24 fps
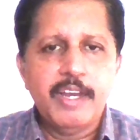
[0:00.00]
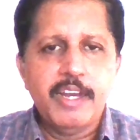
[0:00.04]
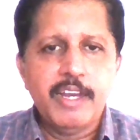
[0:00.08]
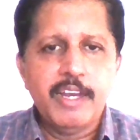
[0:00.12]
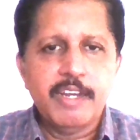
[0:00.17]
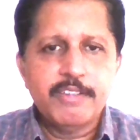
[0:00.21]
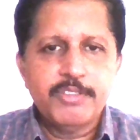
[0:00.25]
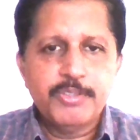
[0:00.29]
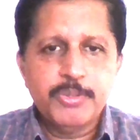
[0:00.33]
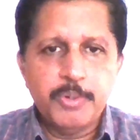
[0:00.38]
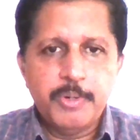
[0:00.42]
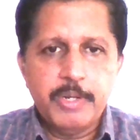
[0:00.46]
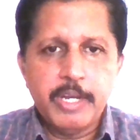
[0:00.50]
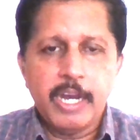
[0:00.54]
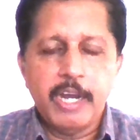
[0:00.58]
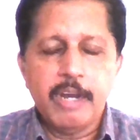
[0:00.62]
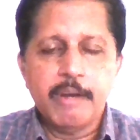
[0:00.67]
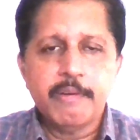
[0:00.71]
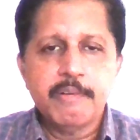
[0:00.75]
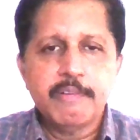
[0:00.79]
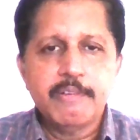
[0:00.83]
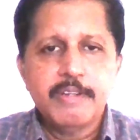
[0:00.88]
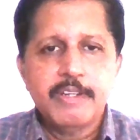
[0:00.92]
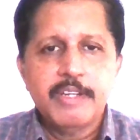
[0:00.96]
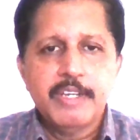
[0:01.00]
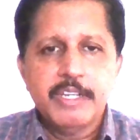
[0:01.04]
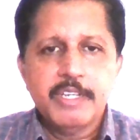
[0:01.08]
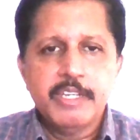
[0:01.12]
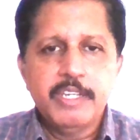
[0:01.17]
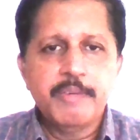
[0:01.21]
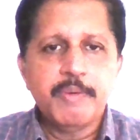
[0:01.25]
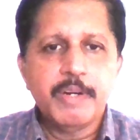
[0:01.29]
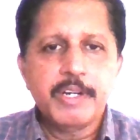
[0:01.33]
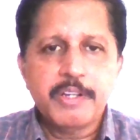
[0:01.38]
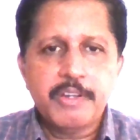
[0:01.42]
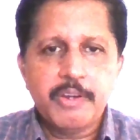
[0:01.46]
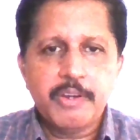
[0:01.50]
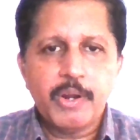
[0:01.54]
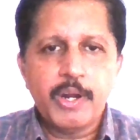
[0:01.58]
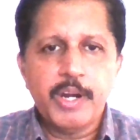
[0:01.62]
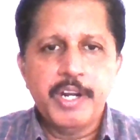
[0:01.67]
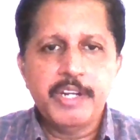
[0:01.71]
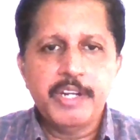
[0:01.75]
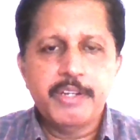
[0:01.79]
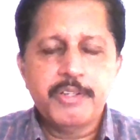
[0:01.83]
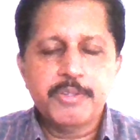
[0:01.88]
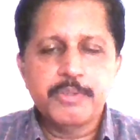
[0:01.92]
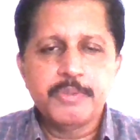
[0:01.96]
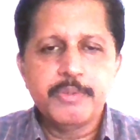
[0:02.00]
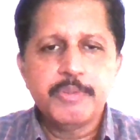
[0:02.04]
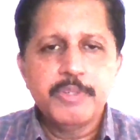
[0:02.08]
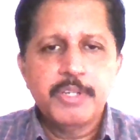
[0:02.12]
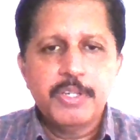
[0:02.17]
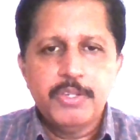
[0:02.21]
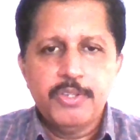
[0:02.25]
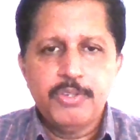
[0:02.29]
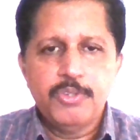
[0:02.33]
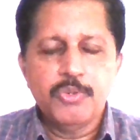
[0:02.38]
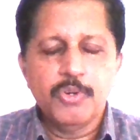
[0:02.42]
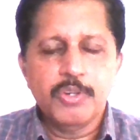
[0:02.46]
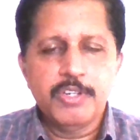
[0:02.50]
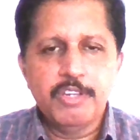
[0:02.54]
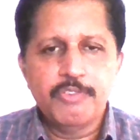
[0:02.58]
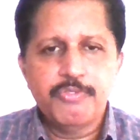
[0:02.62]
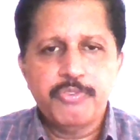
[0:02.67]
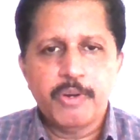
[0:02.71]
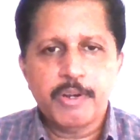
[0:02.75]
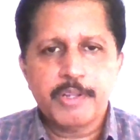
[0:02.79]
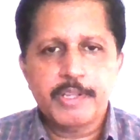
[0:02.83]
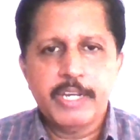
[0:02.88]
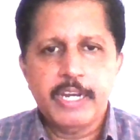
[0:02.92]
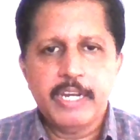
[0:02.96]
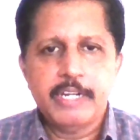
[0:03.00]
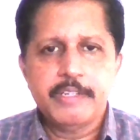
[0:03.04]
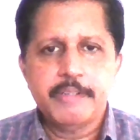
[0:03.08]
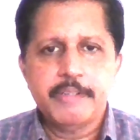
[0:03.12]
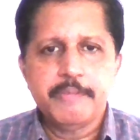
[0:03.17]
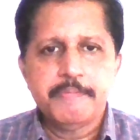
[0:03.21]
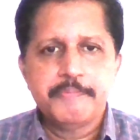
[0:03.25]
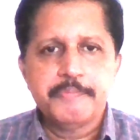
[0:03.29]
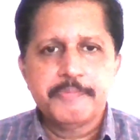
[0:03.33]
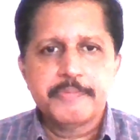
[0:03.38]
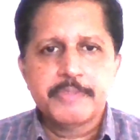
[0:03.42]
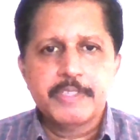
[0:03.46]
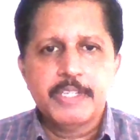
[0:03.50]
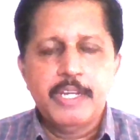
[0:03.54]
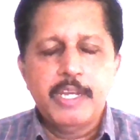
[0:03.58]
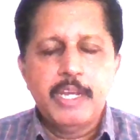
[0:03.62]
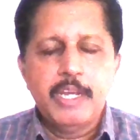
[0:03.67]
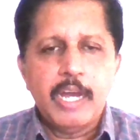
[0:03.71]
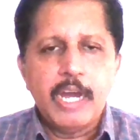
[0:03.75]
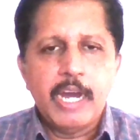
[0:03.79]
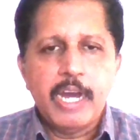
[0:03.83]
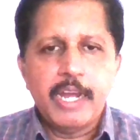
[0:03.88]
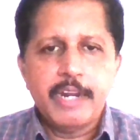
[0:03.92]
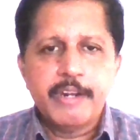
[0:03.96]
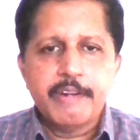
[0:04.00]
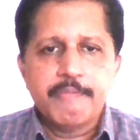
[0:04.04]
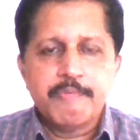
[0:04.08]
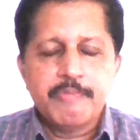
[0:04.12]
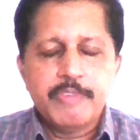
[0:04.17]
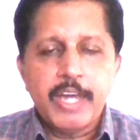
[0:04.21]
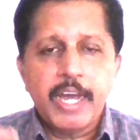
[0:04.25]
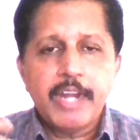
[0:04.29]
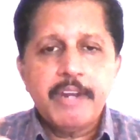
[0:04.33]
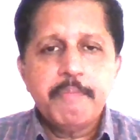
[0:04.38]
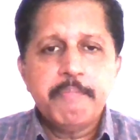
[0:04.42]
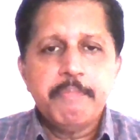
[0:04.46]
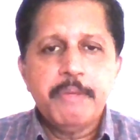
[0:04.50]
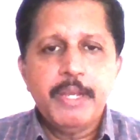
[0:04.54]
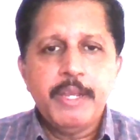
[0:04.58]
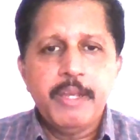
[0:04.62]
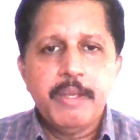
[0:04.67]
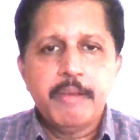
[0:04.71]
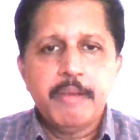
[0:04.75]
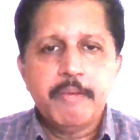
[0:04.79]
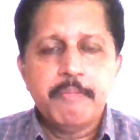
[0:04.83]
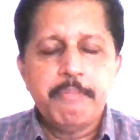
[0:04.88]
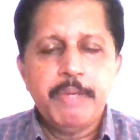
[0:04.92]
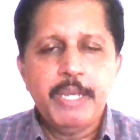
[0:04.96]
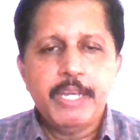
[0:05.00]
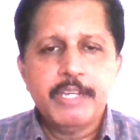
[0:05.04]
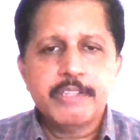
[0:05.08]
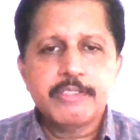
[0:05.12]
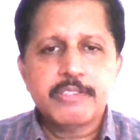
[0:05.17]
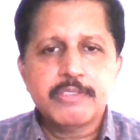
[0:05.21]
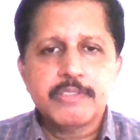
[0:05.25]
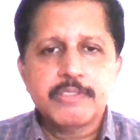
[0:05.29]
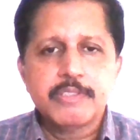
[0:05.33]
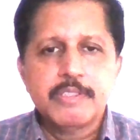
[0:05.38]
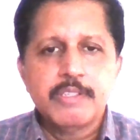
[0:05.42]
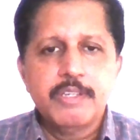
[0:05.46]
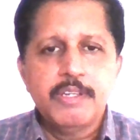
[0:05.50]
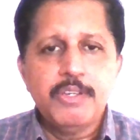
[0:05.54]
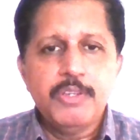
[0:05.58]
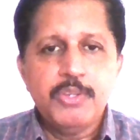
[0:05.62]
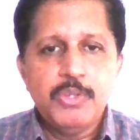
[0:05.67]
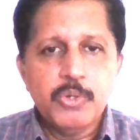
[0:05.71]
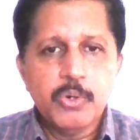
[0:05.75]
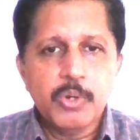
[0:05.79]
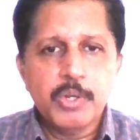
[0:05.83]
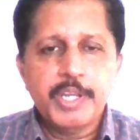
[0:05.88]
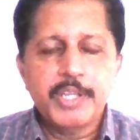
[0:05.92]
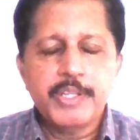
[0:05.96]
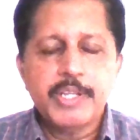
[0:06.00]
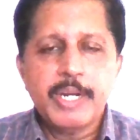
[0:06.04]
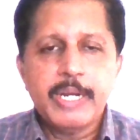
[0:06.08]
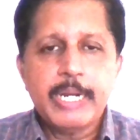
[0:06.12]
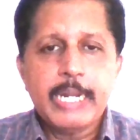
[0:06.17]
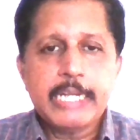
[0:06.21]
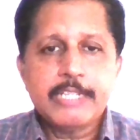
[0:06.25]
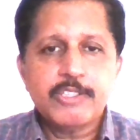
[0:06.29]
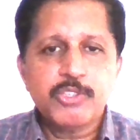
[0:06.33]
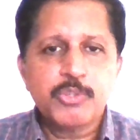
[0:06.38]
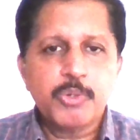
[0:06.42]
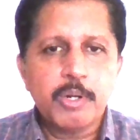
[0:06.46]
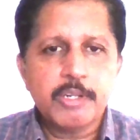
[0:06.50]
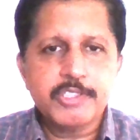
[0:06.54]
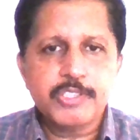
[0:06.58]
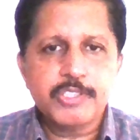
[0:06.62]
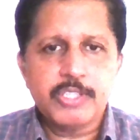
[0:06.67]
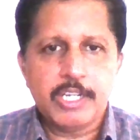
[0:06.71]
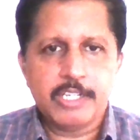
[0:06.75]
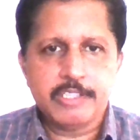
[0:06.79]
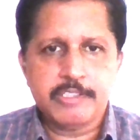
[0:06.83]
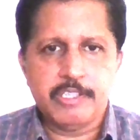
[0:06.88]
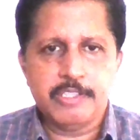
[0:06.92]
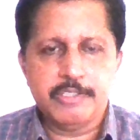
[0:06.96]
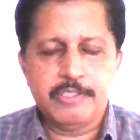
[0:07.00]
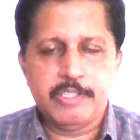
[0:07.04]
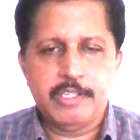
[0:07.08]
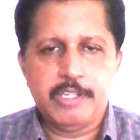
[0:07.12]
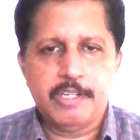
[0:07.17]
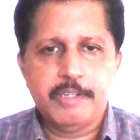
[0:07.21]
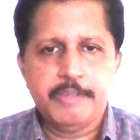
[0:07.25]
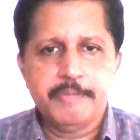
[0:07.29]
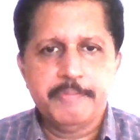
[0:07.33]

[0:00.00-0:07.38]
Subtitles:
should have given credit to Yogi for that, and that makes Yogi the natural successor.